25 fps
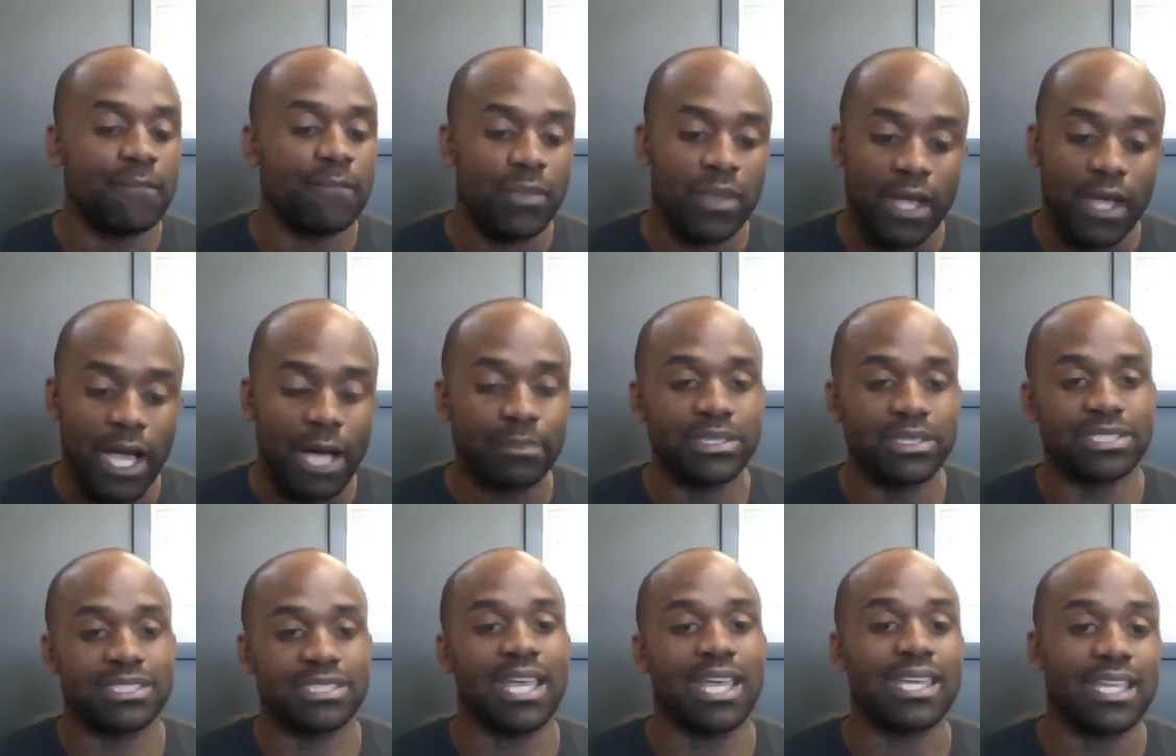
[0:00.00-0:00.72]
I'm
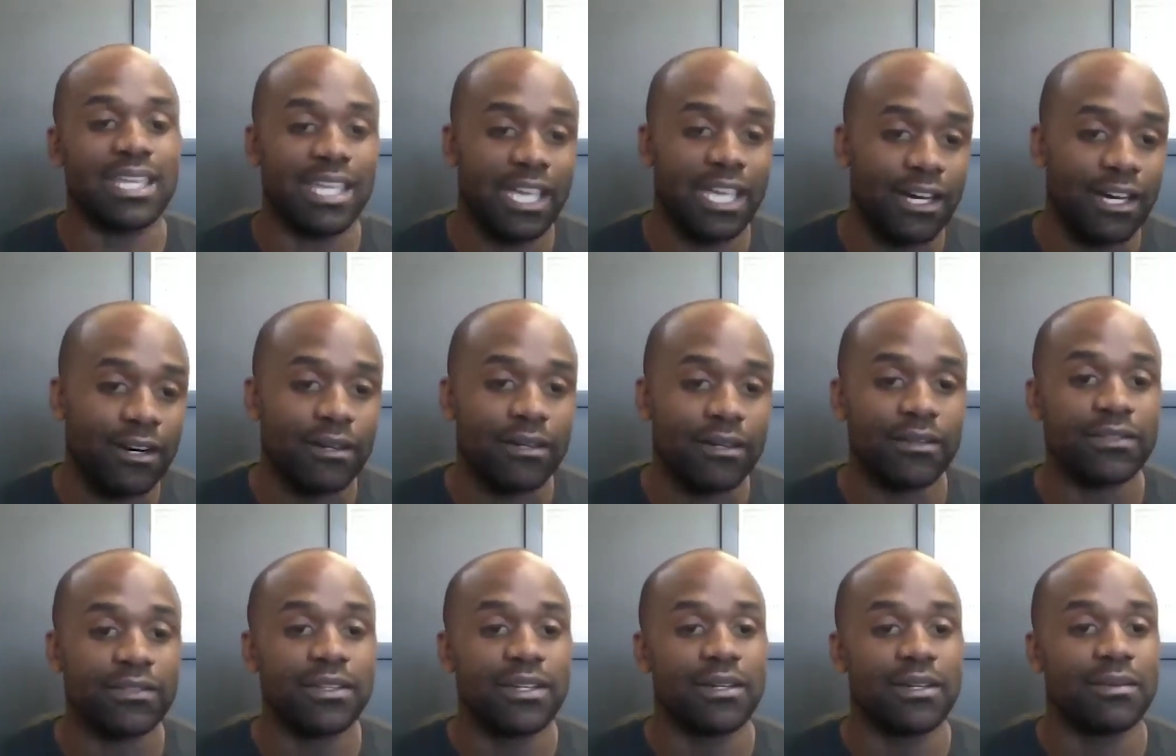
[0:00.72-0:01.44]
just taking care of
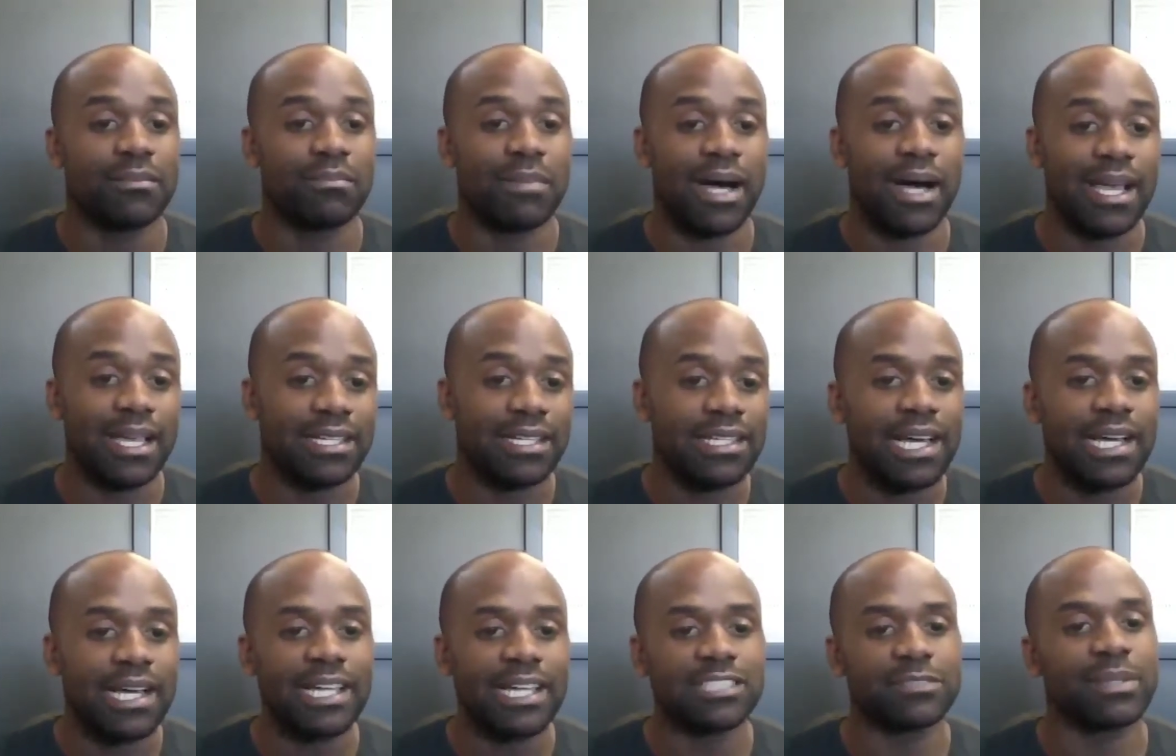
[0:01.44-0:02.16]
my
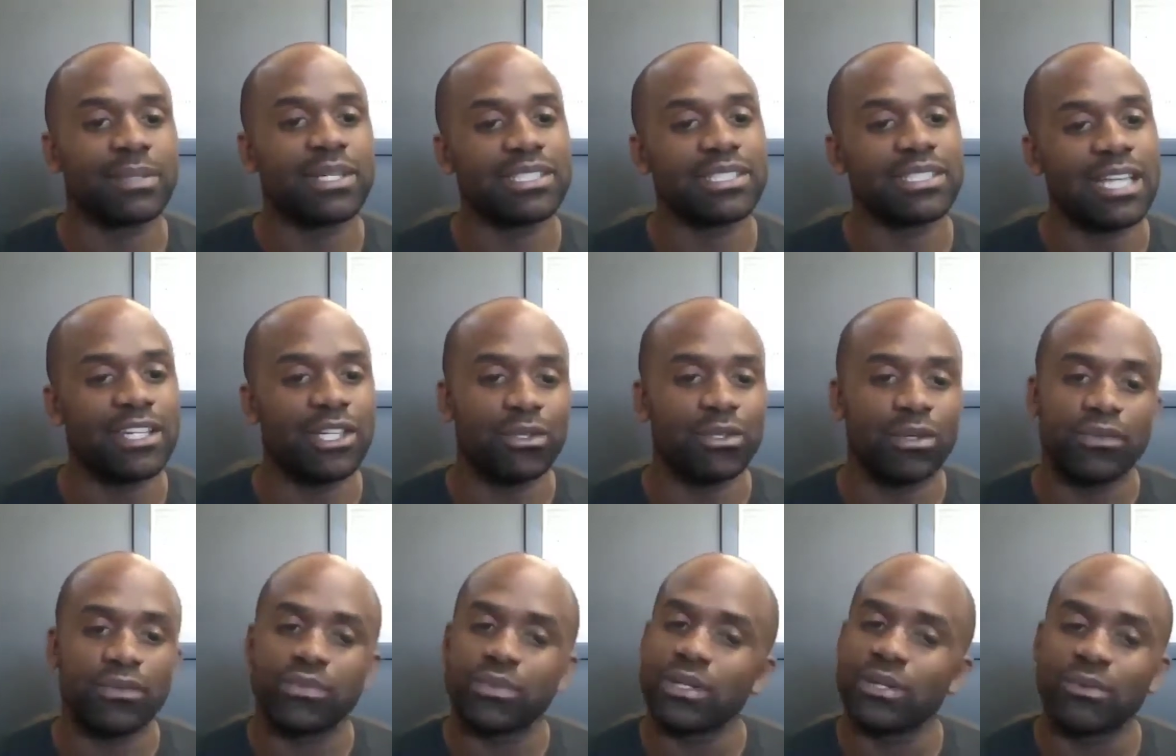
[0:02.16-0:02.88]
clients, because I
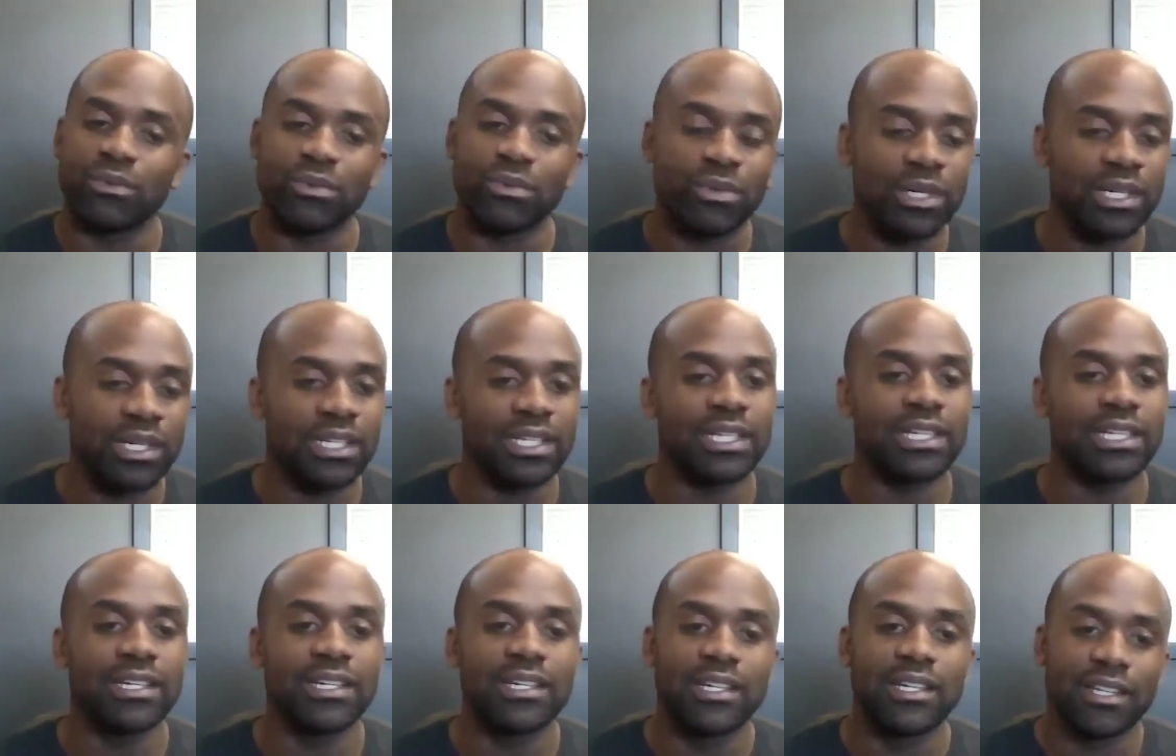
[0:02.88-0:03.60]
know if we
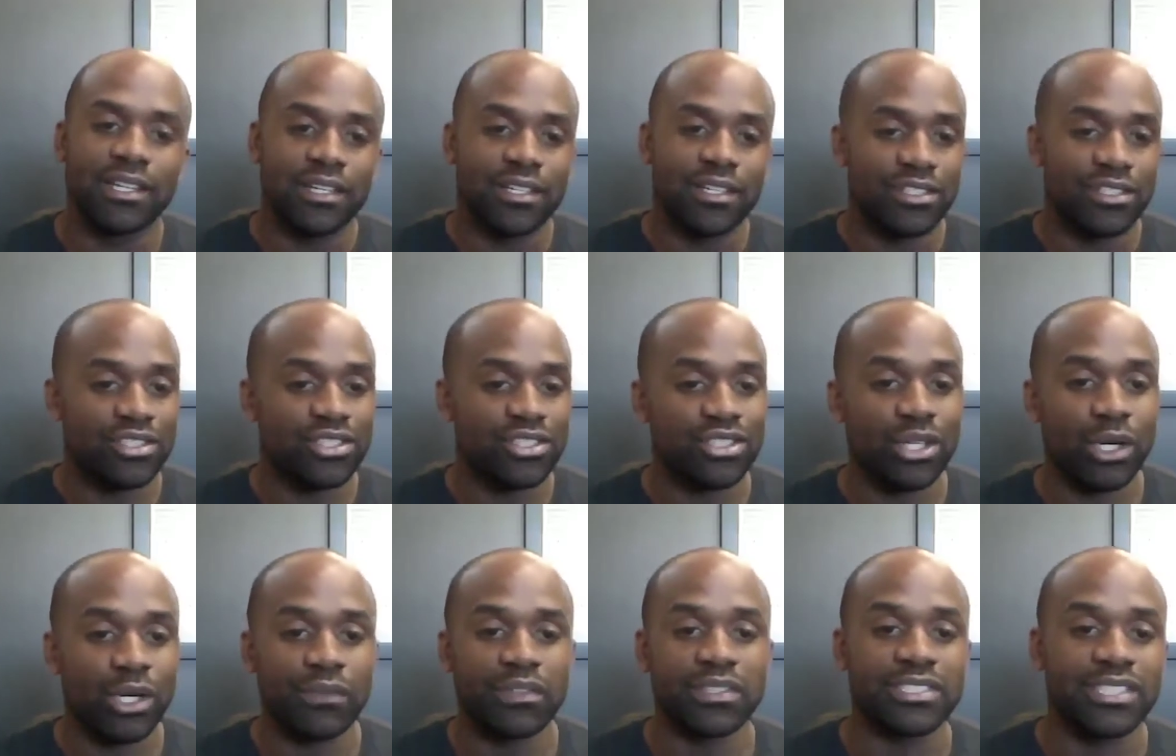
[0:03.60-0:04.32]
really
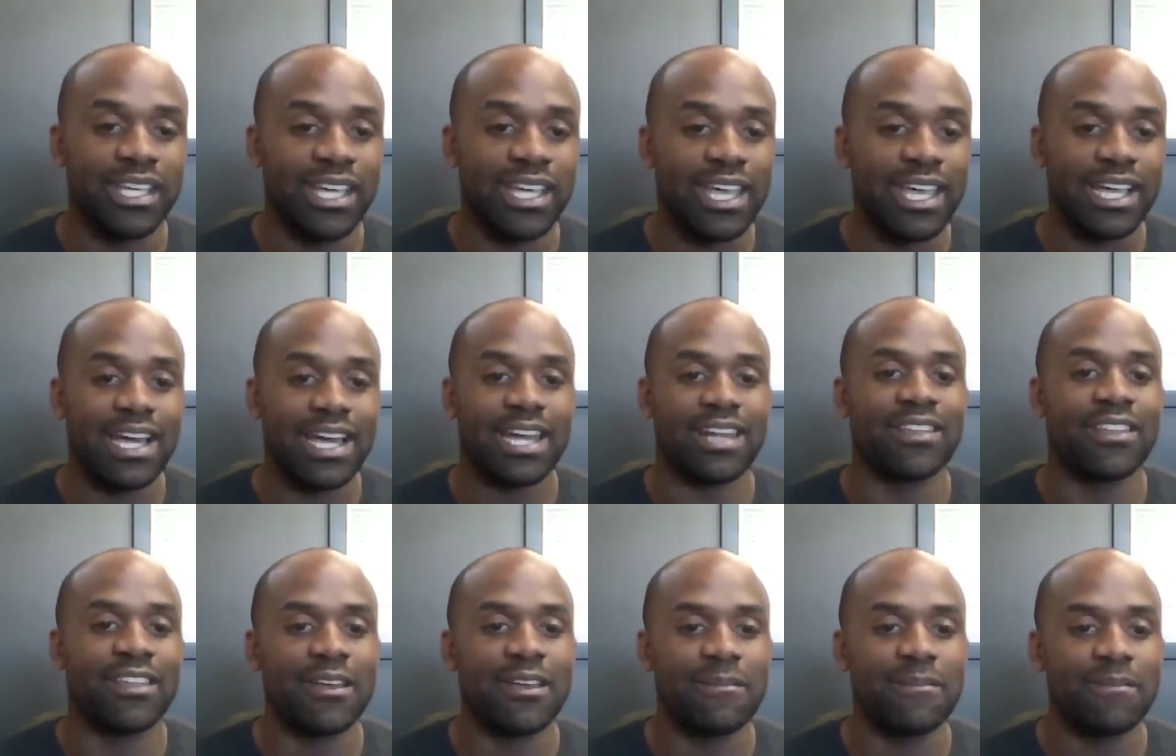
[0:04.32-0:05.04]
service the heck out
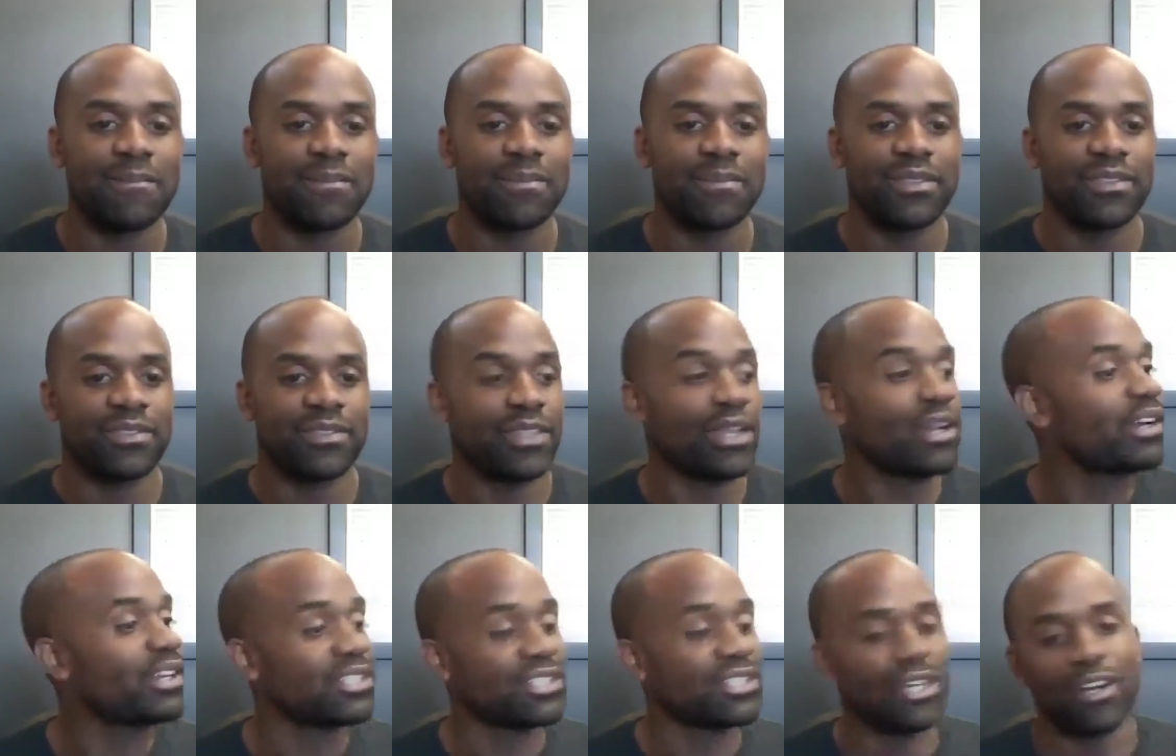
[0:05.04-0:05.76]
of them, they're
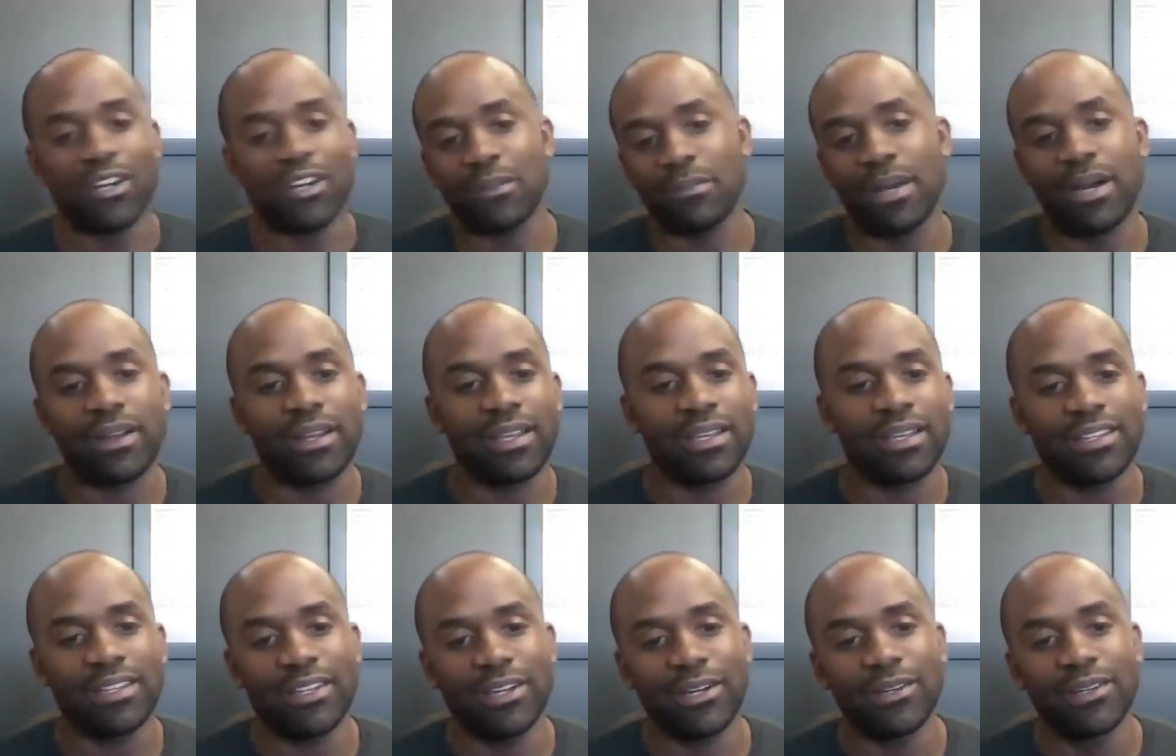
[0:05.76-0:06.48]
going to talk about it,
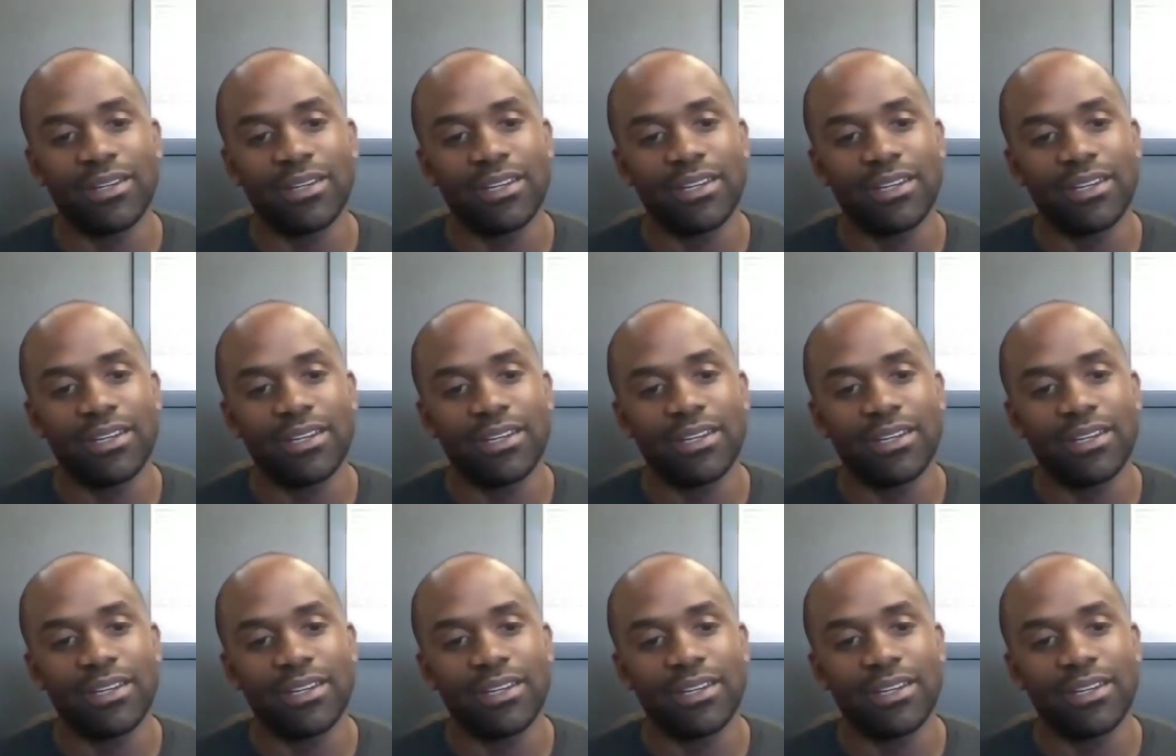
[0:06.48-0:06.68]
you know?